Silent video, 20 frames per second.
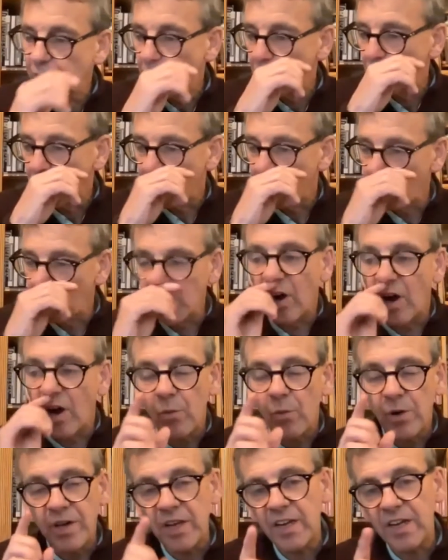point. Well, look,
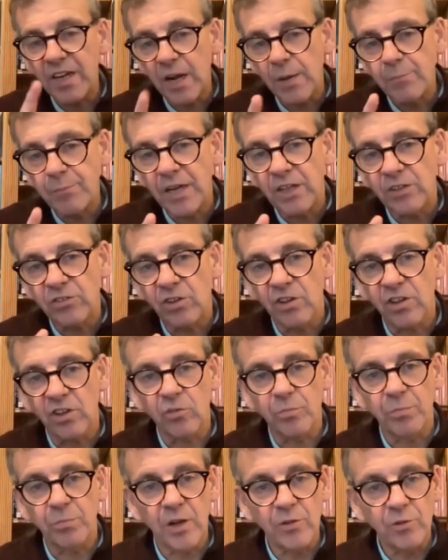we're going to come back to
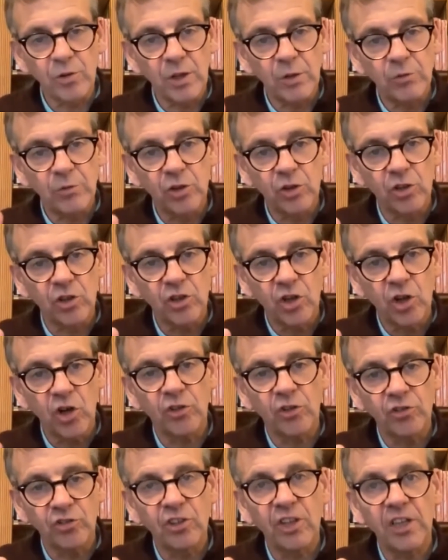this, but I thought that was a good
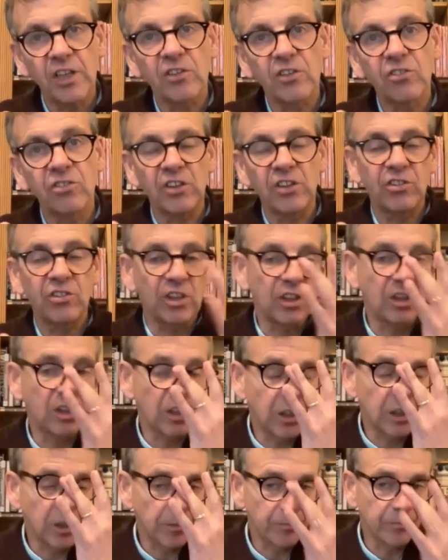context setting
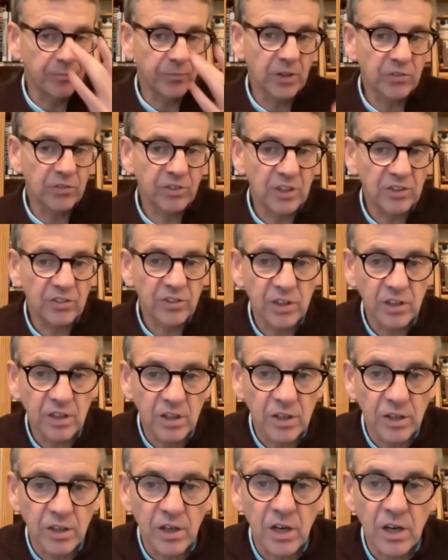
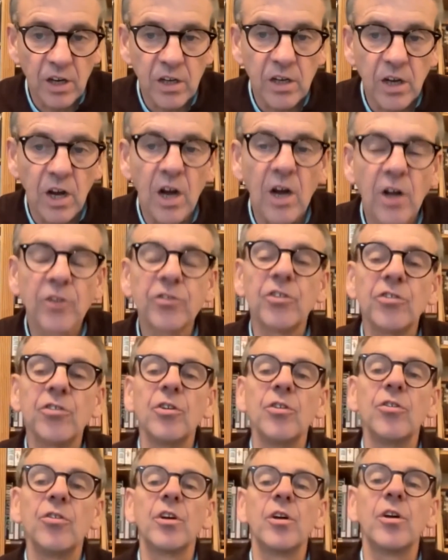answers
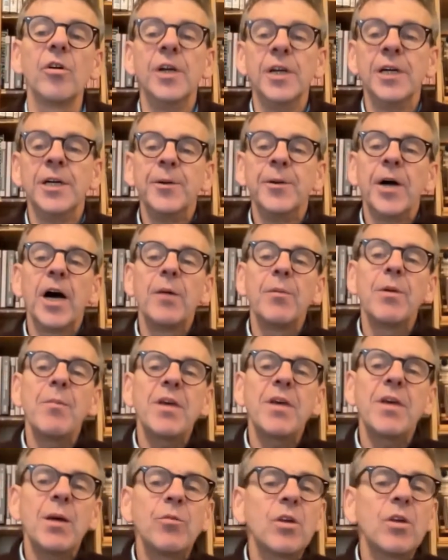you to. Let
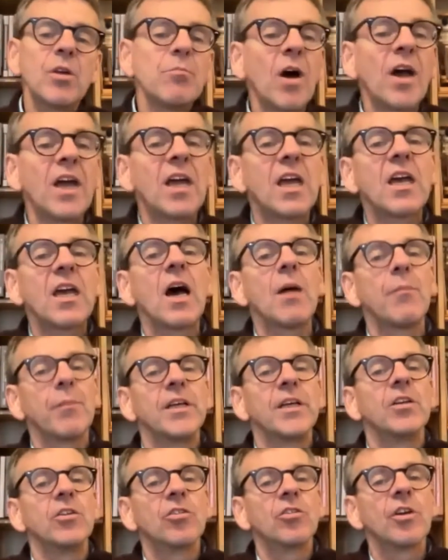me come to Mike
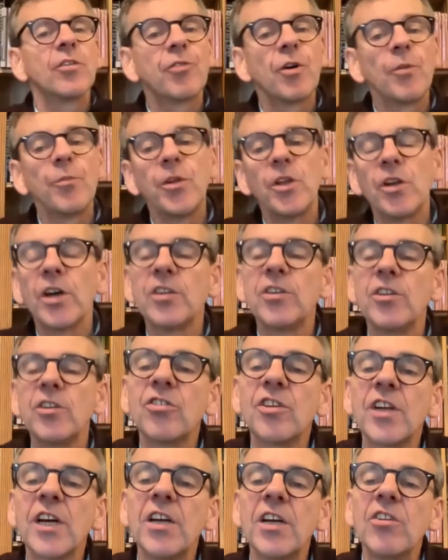Cummings from the United
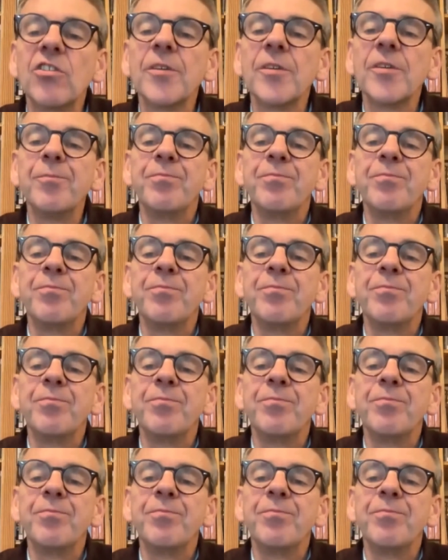States.